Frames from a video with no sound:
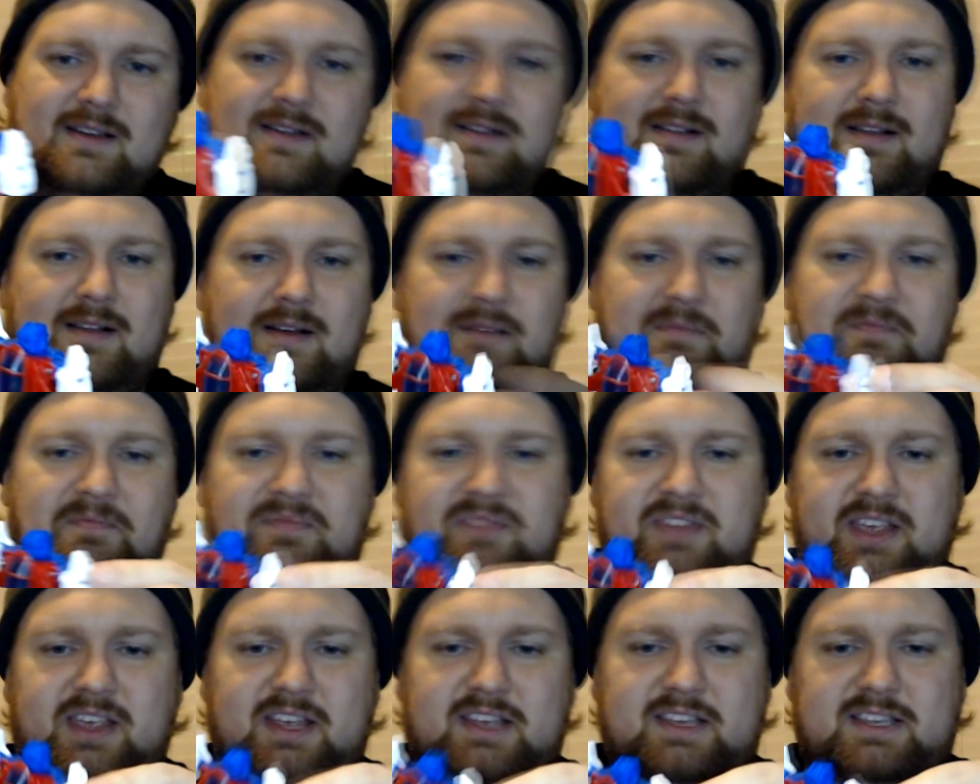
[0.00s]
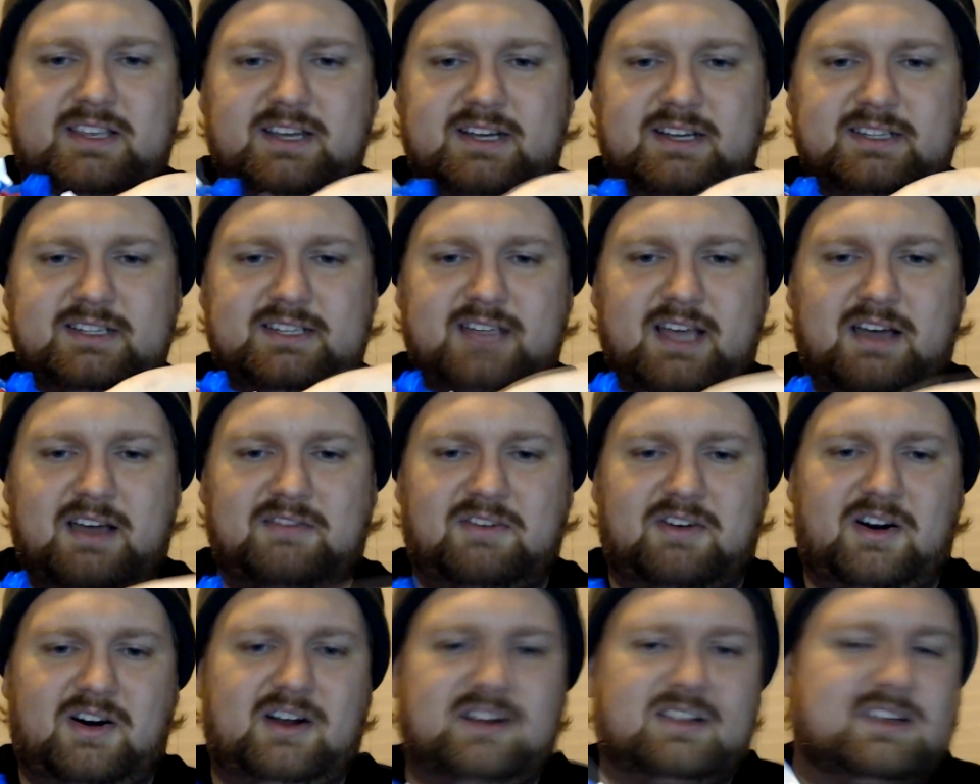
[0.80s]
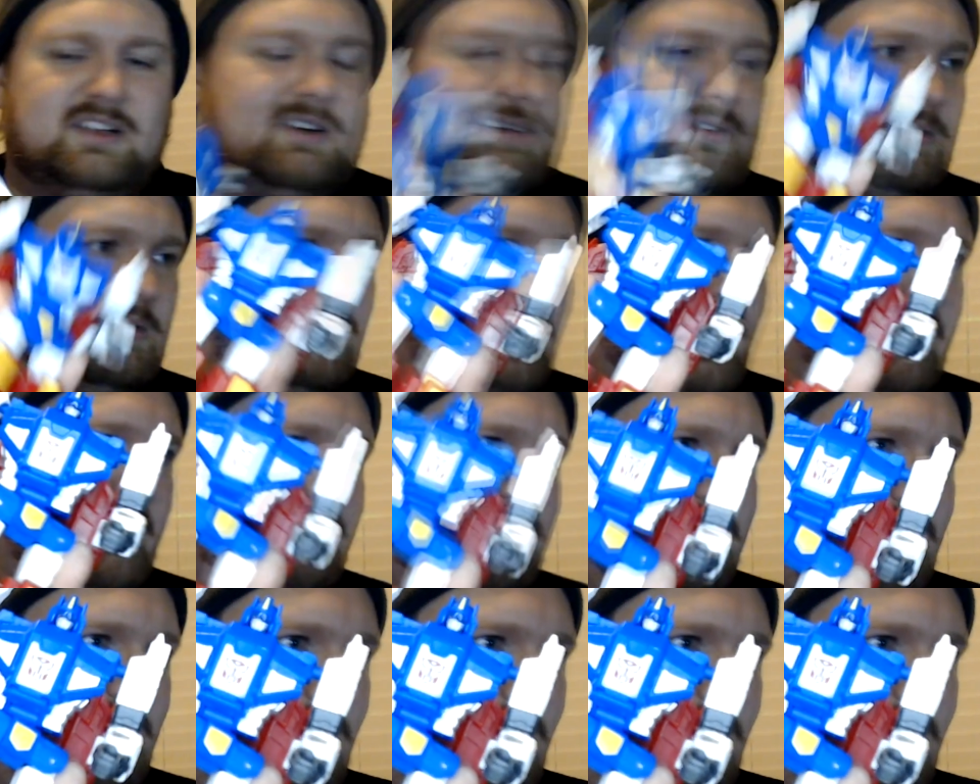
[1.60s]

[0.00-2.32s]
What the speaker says: He does have hollow like forearm